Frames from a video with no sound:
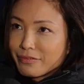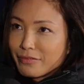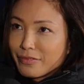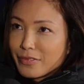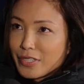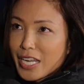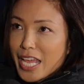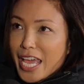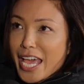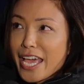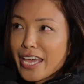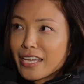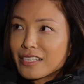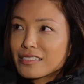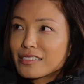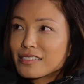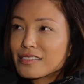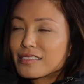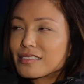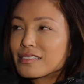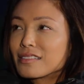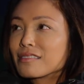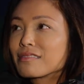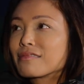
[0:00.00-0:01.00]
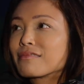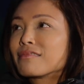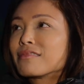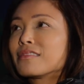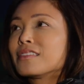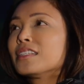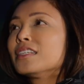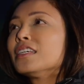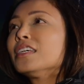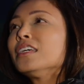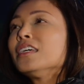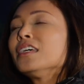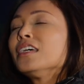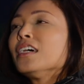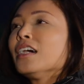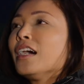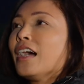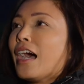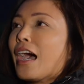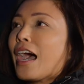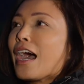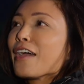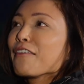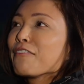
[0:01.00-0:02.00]
Next.
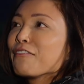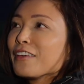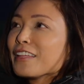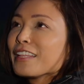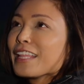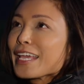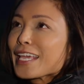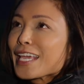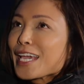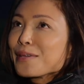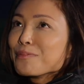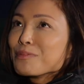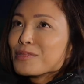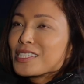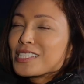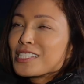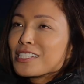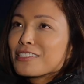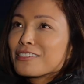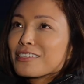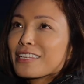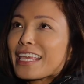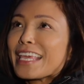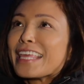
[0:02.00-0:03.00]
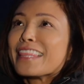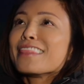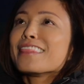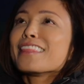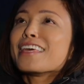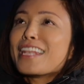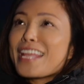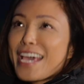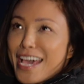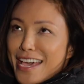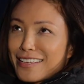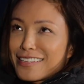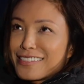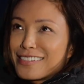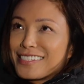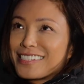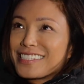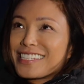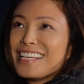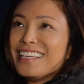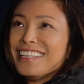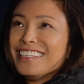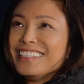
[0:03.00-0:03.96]
I feel like I'm still in the next.